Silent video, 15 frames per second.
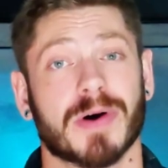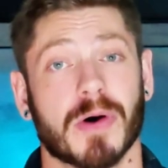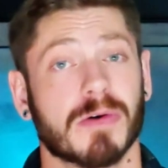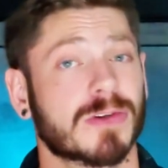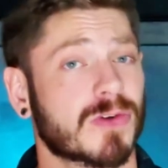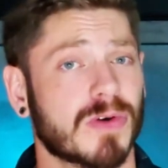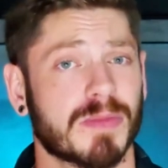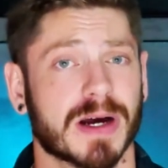But
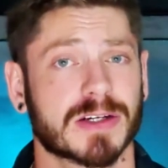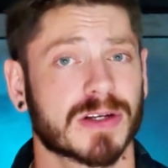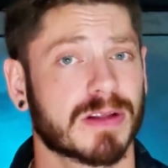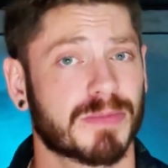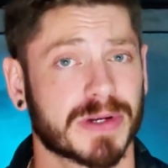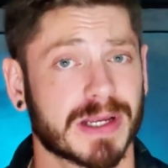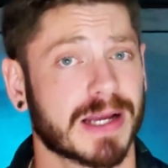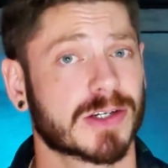also imagine
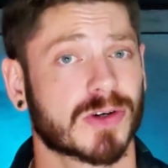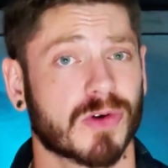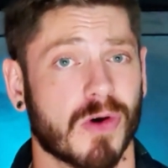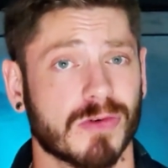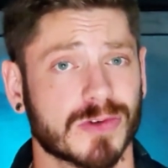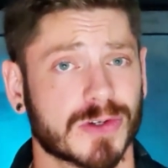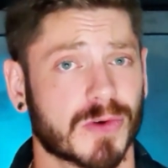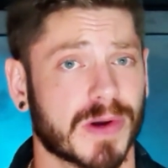the potential
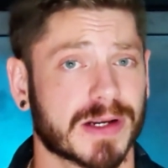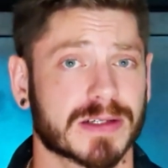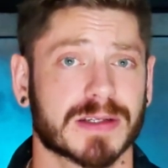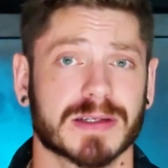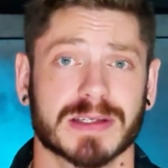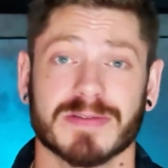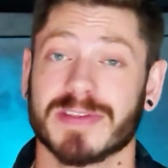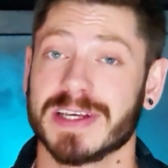
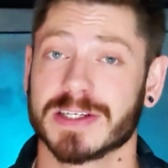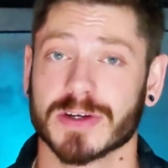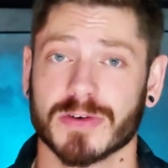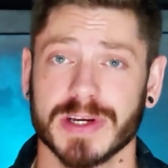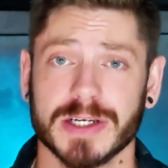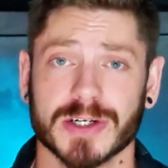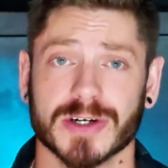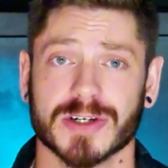consequences if these
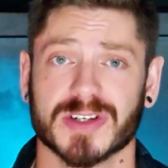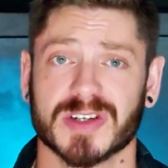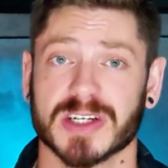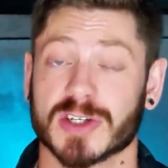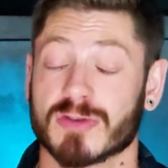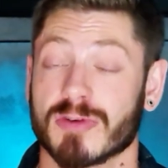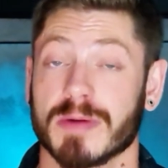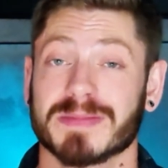creatures
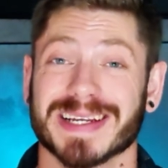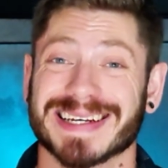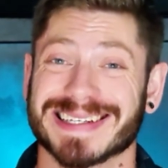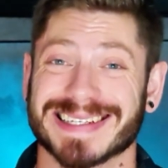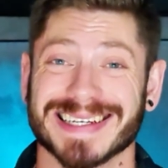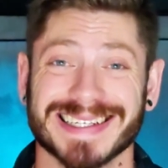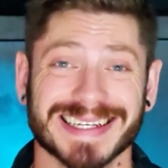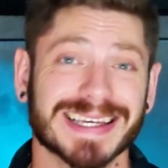disrupt
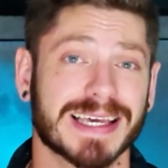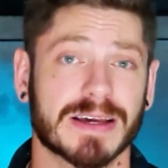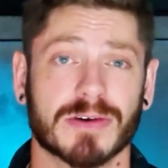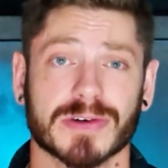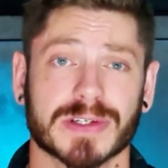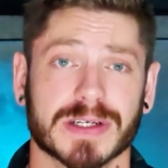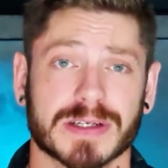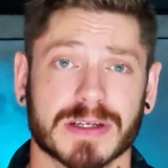existing
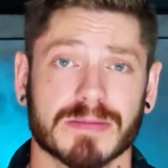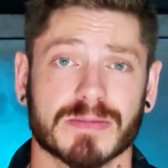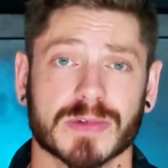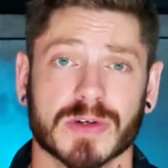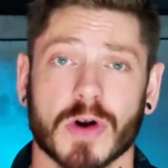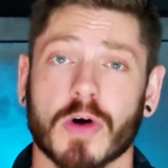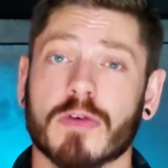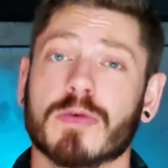
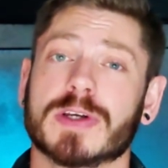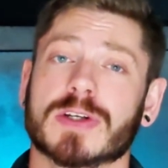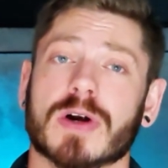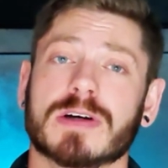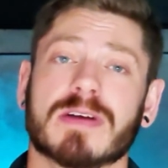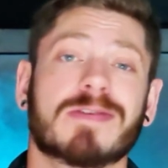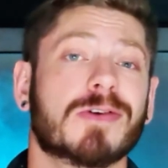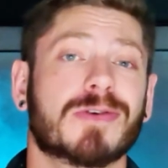ecosystems, or if we
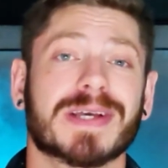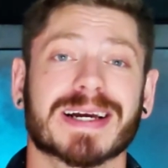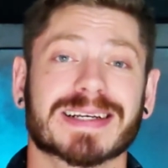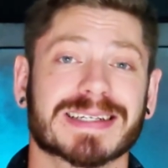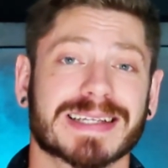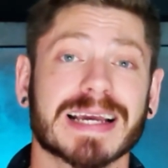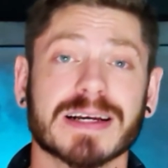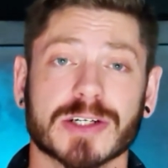start to view
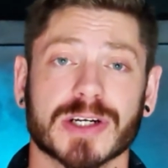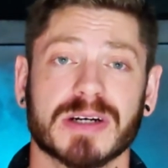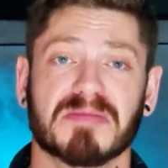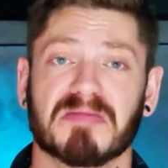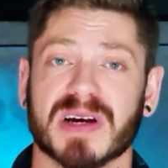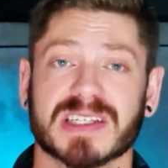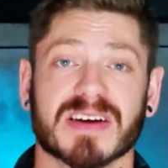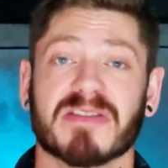
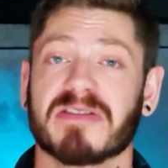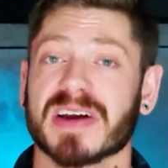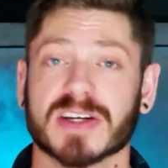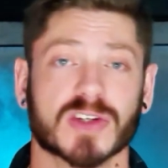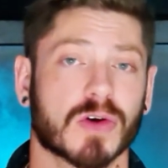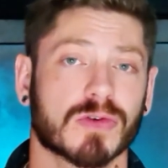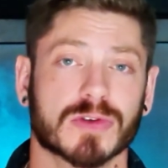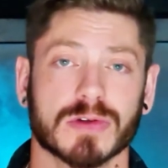de-extinction as a
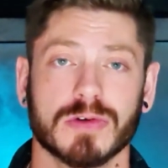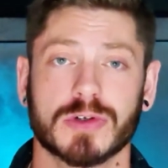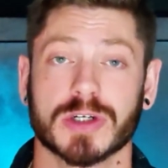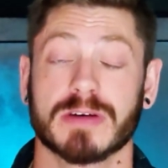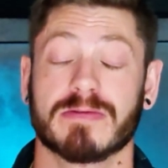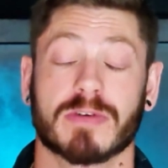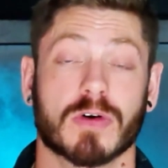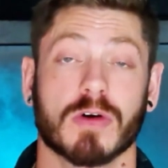fix-all
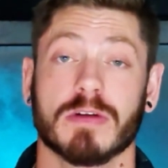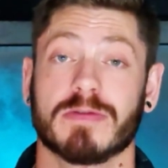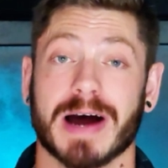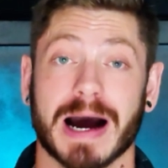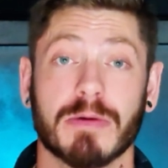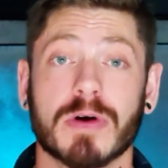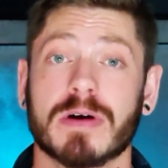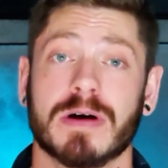solution for all of
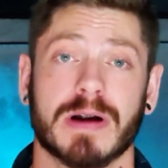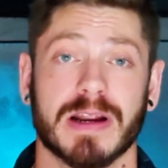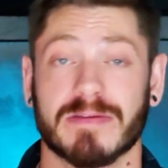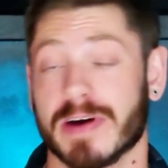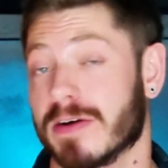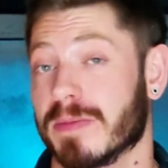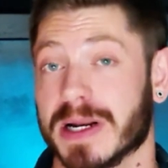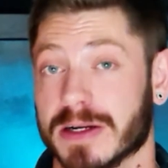our
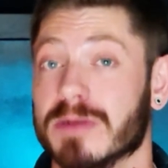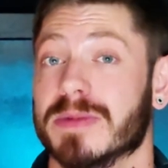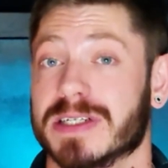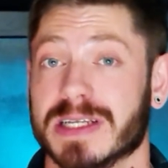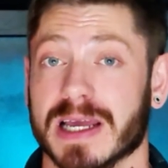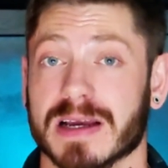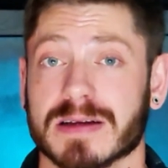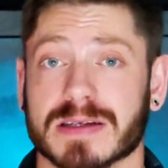environmental
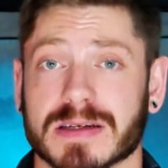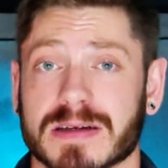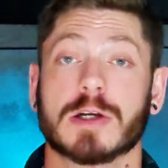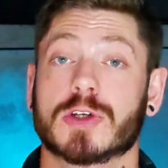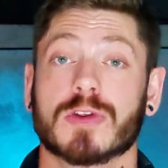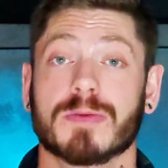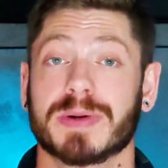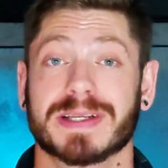mistakes.
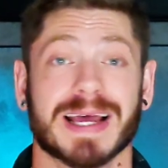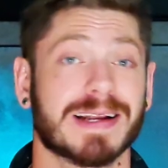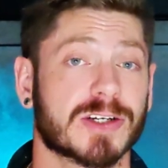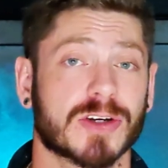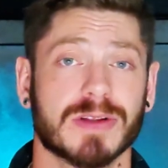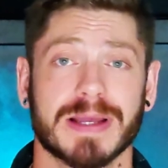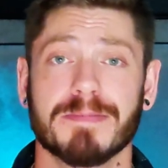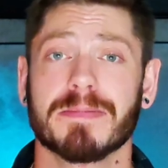So the
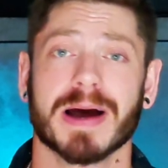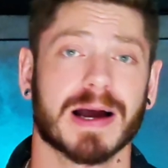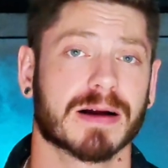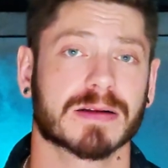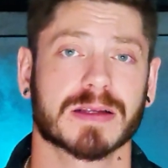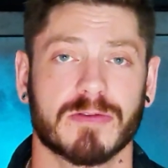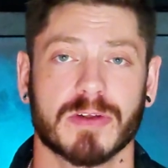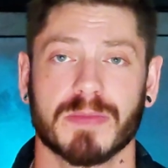potential
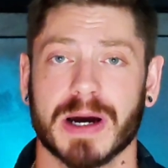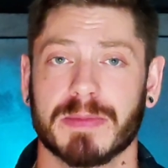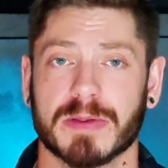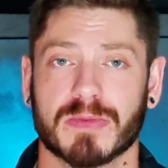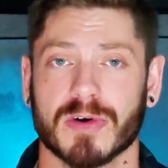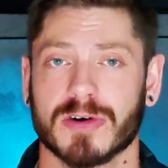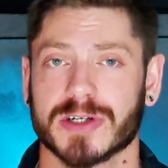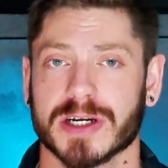impact of the
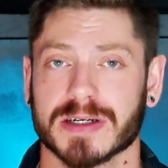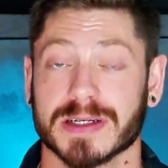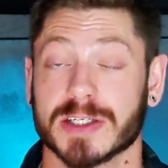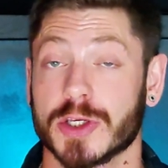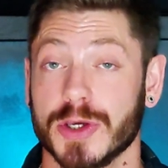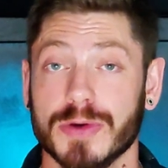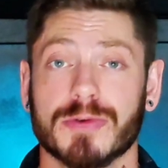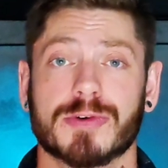Mammoth Project
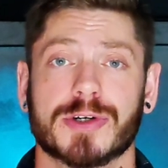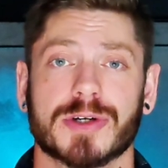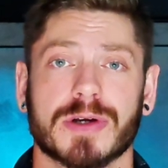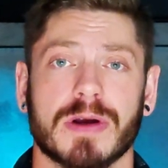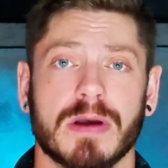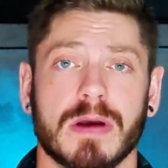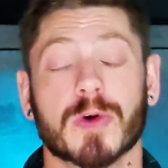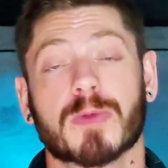is huge,
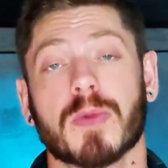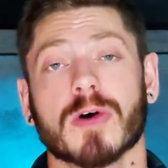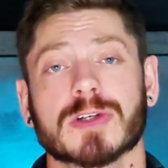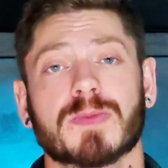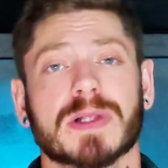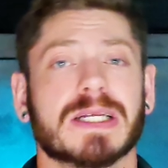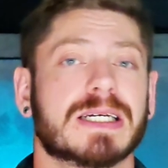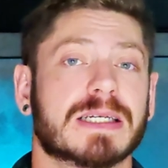with
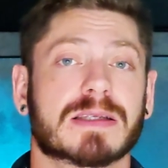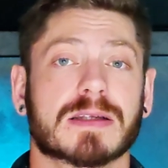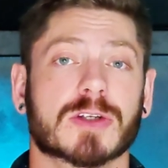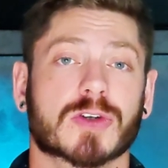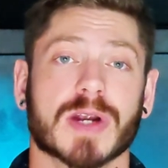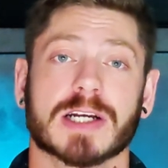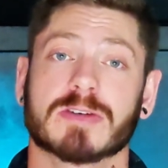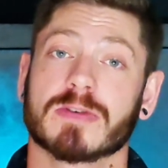possibilities
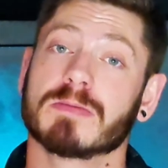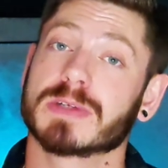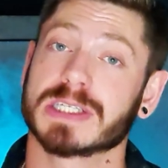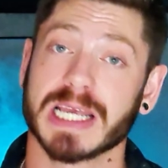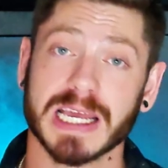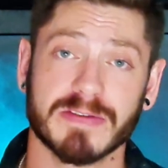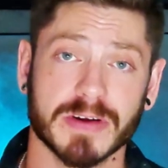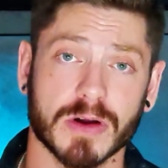that stretch from
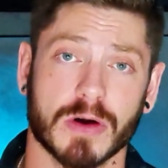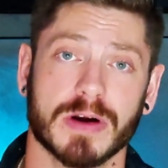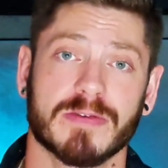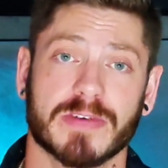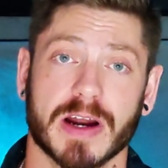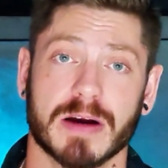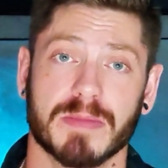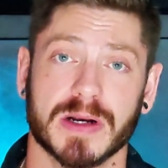saving our
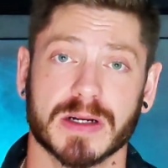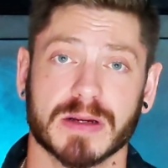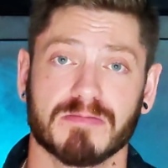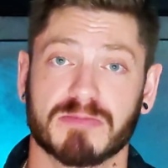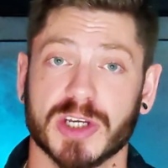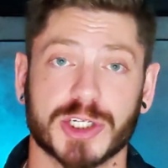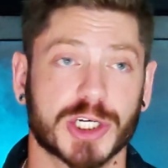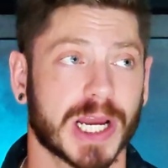environment
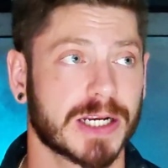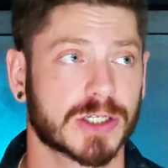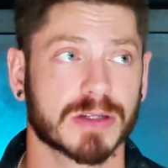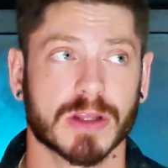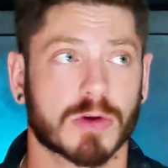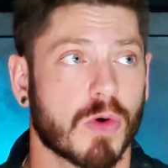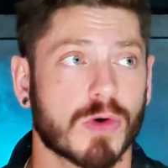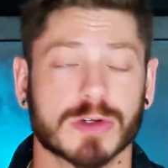to
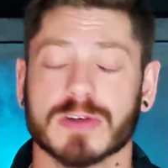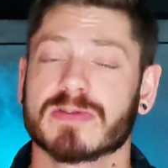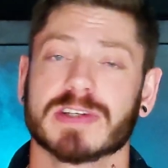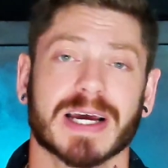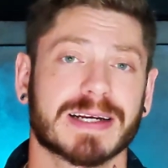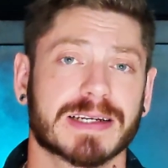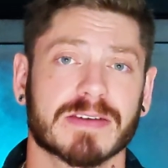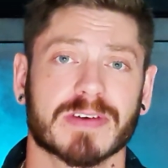changing the course of
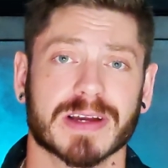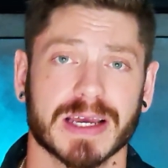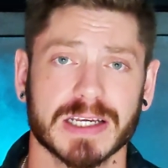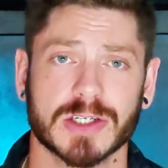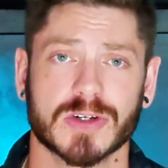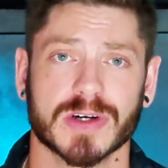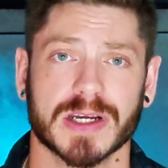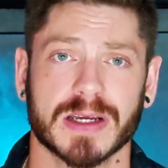scientific
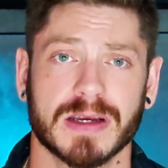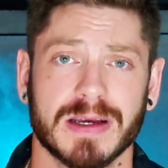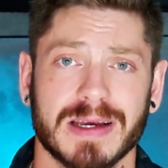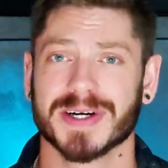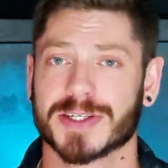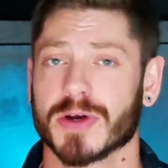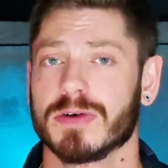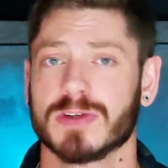history.
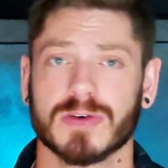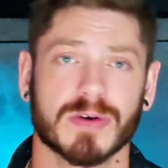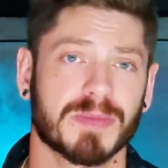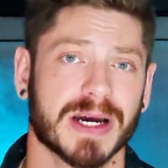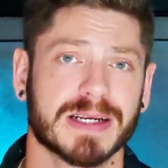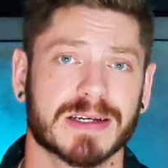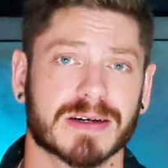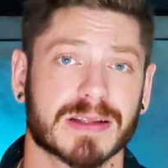It's also a
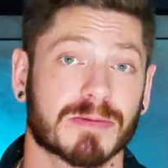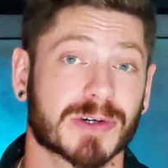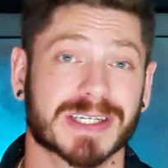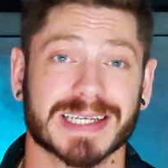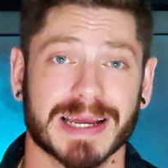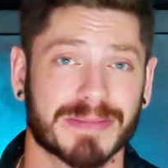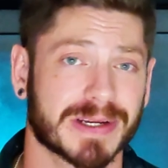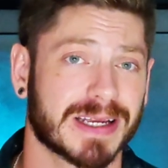reminder that we're
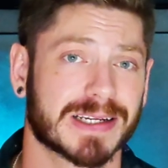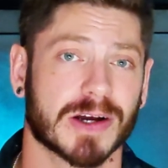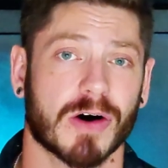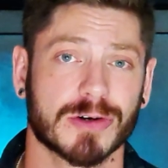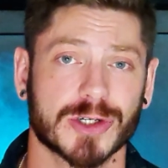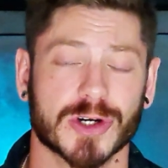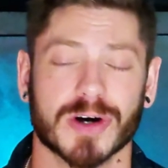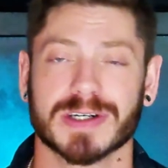stepping
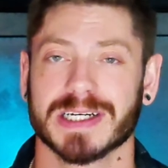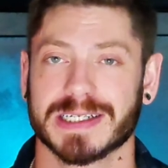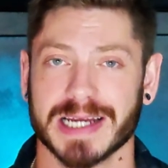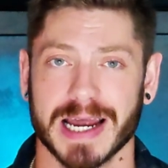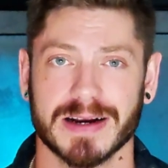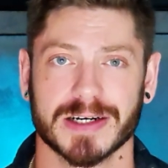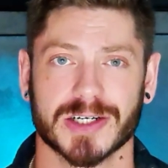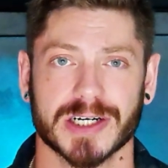into uncharted
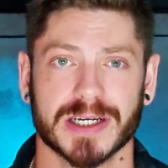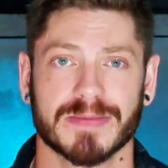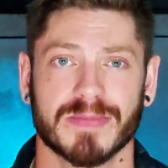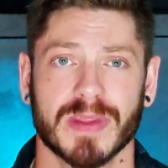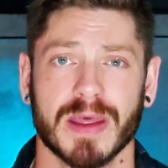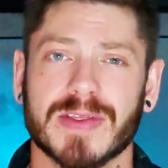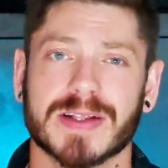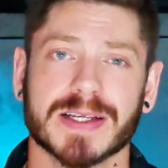territory,
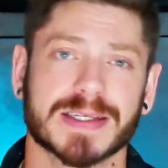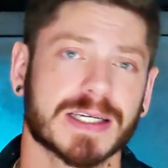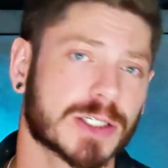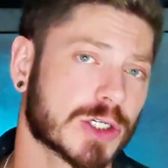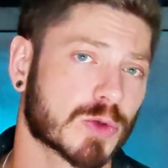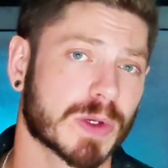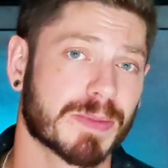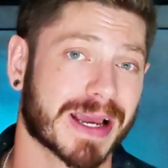and the
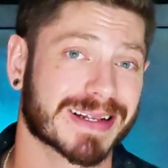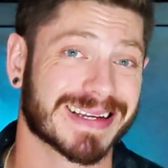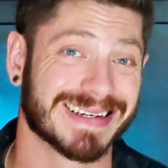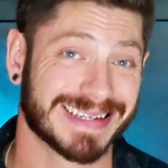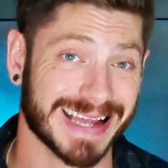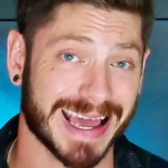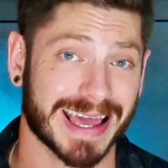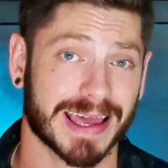decisions we make
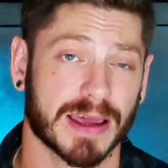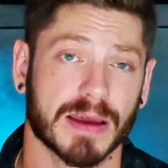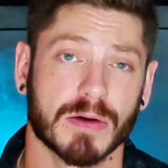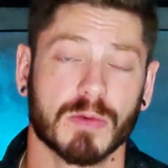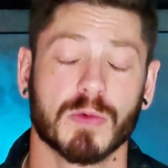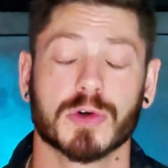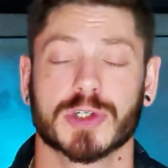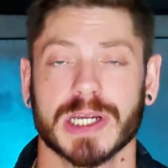today
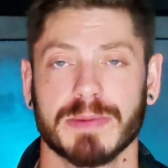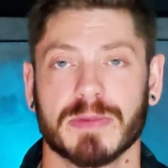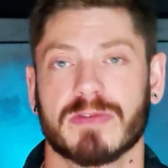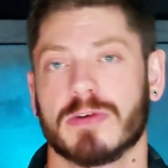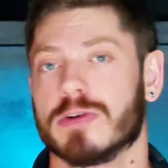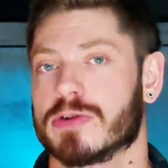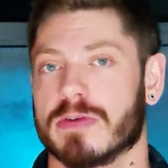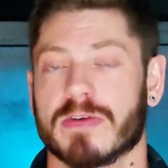will shape the
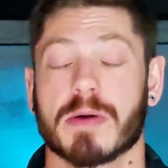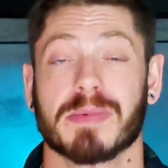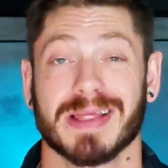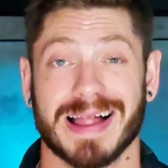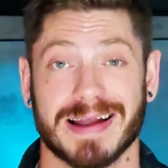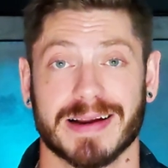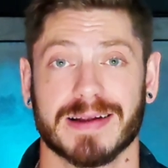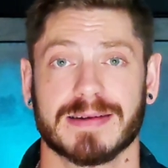future of our
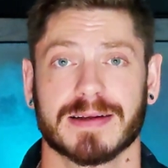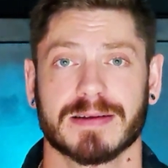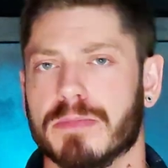planet.